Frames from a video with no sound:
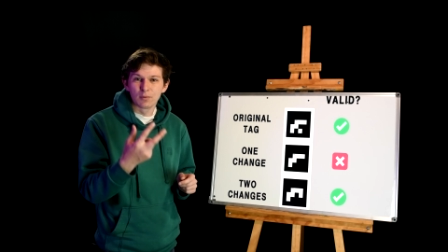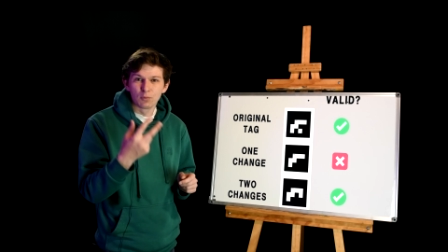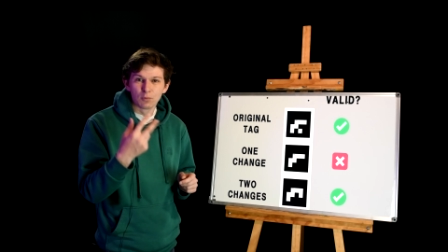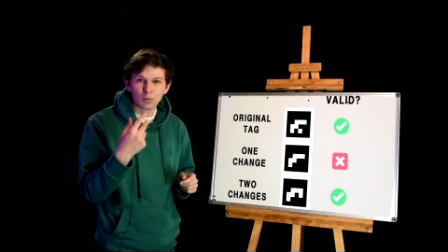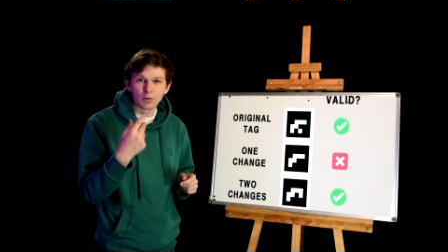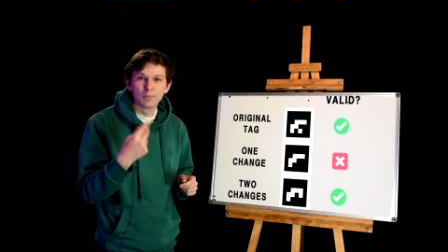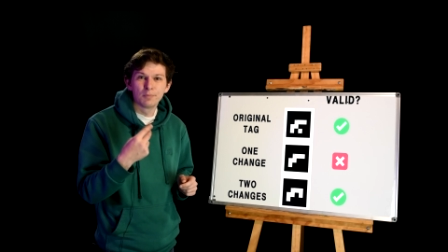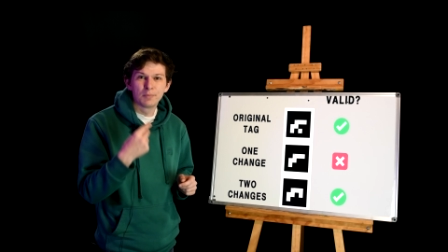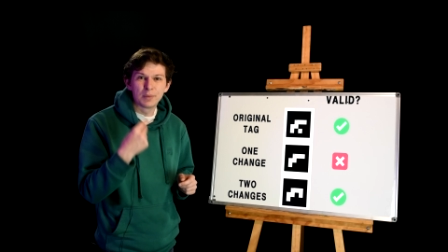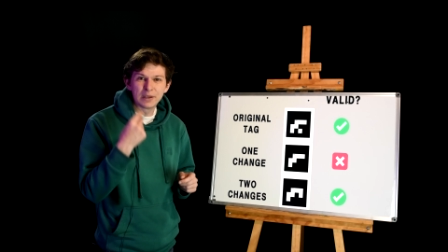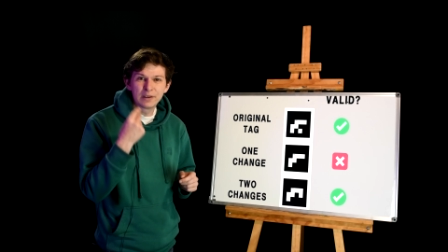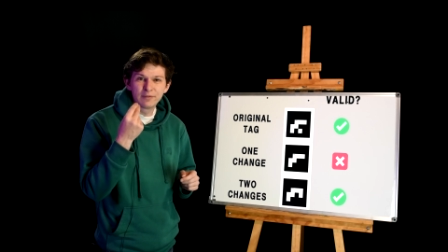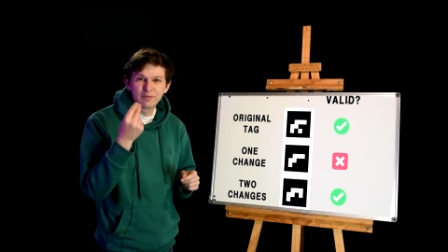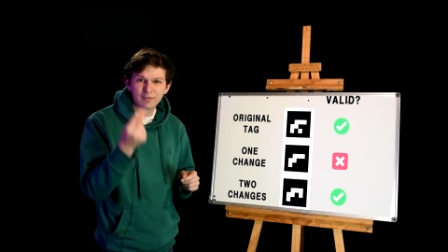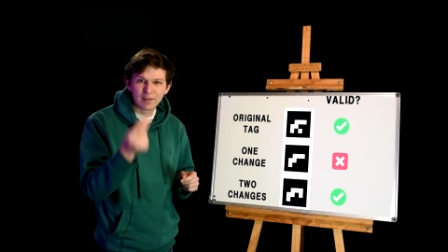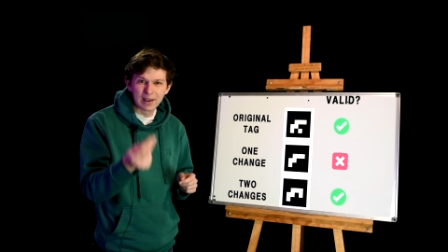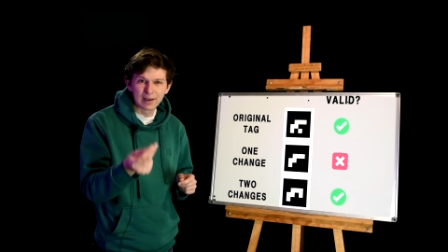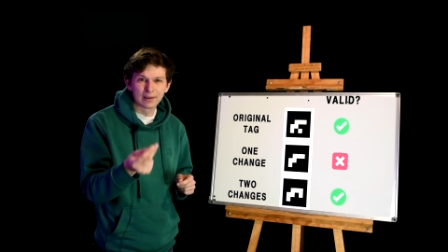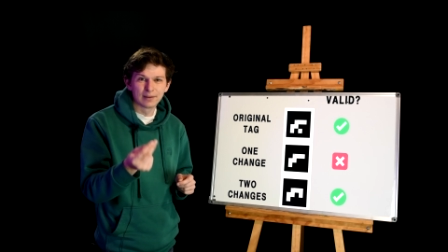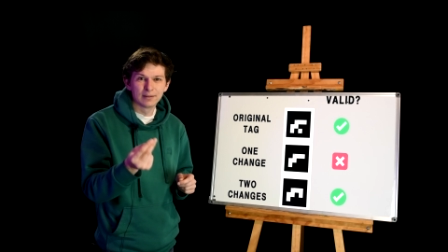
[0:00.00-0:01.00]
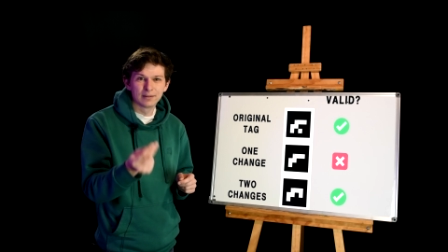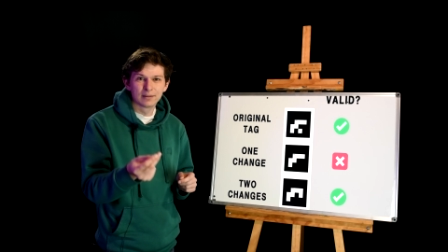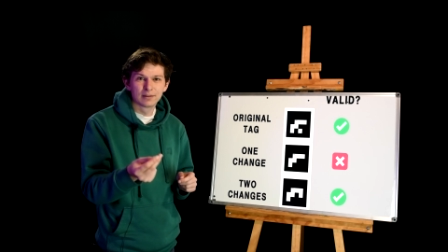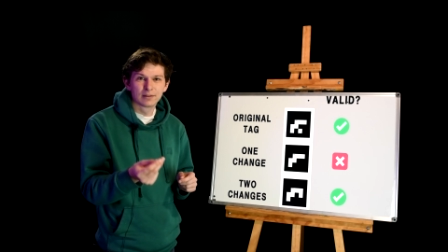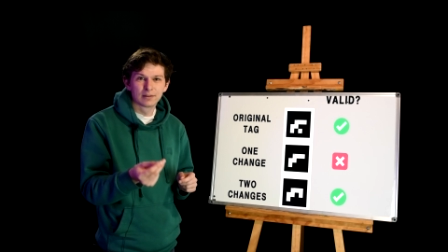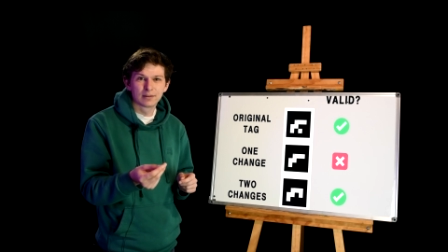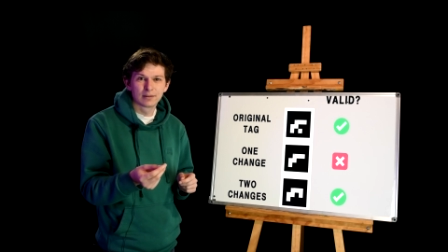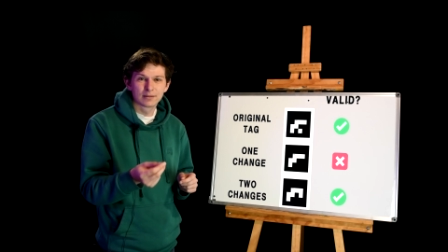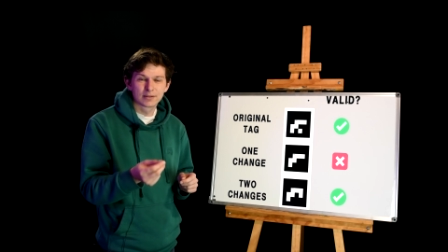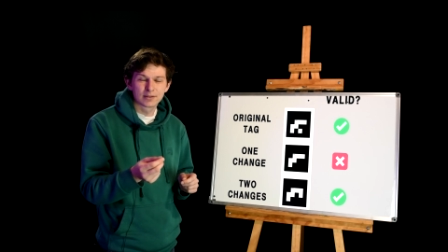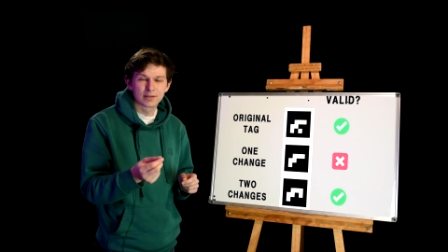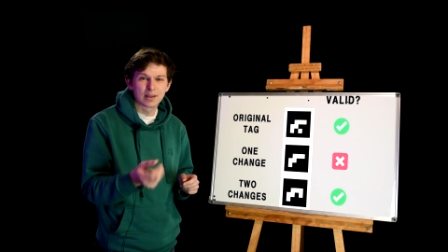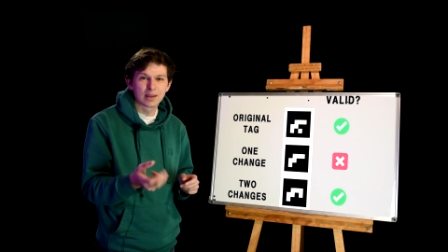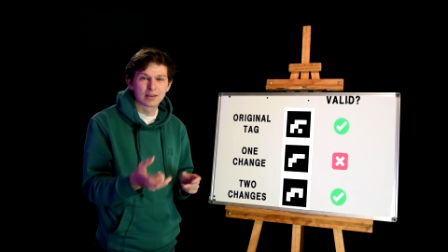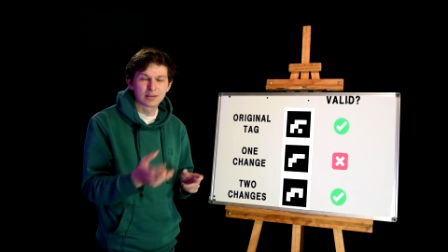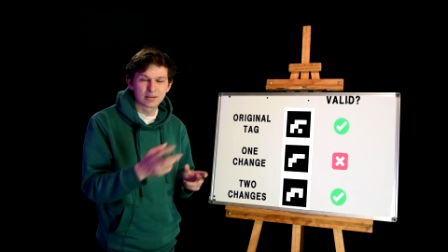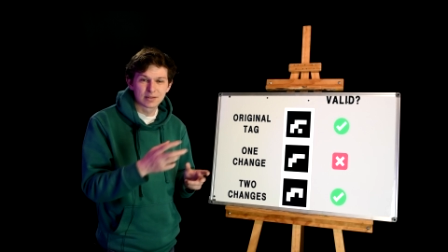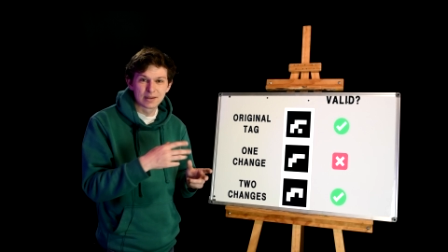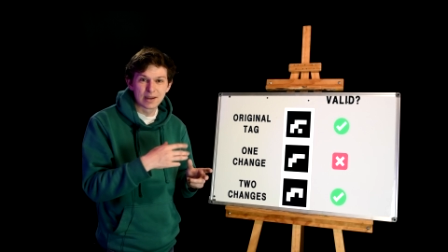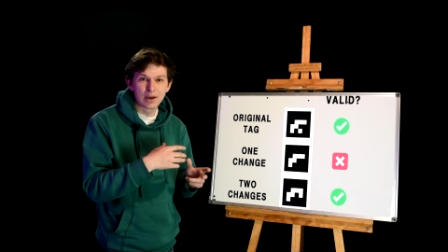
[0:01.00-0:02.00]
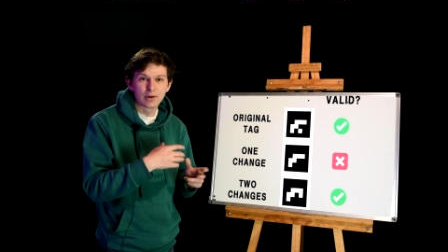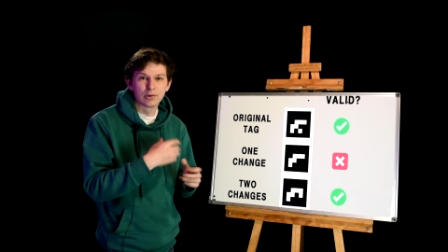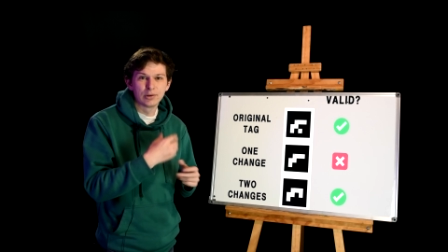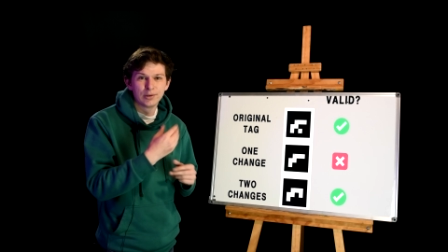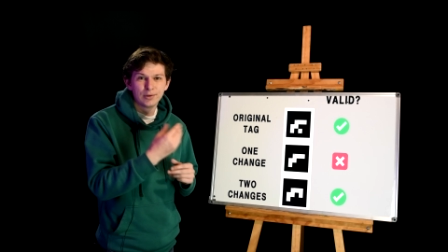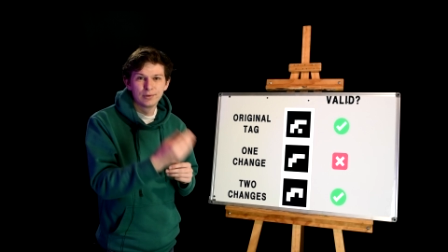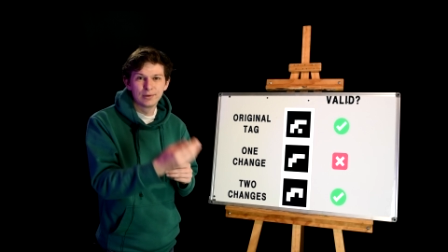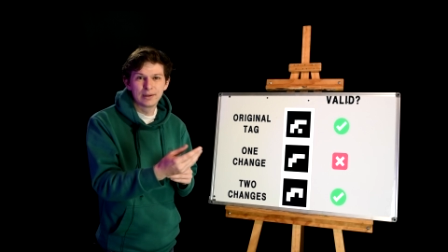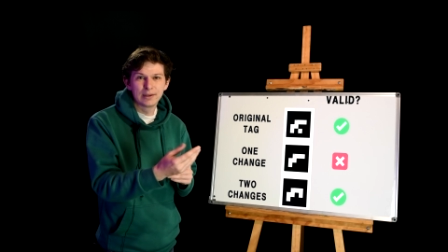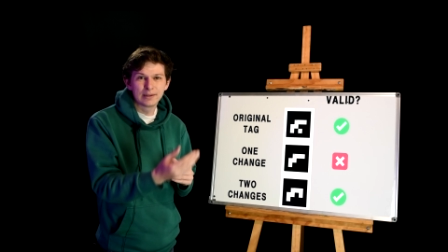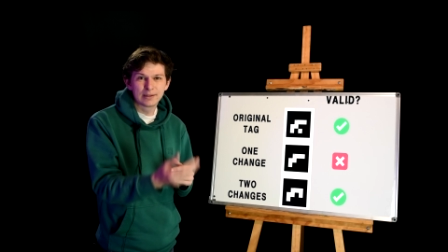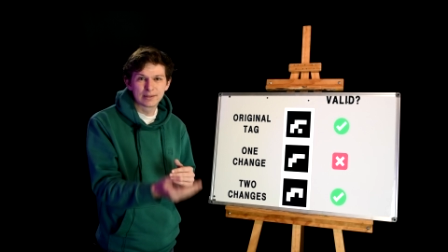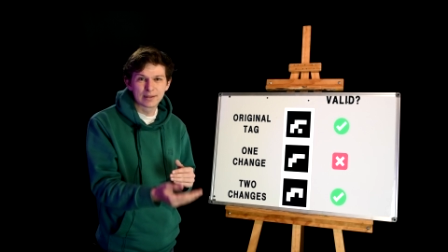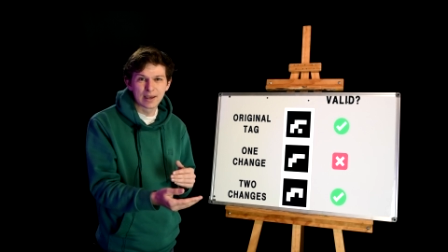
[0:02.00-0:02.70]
would be valid. So that's now a unique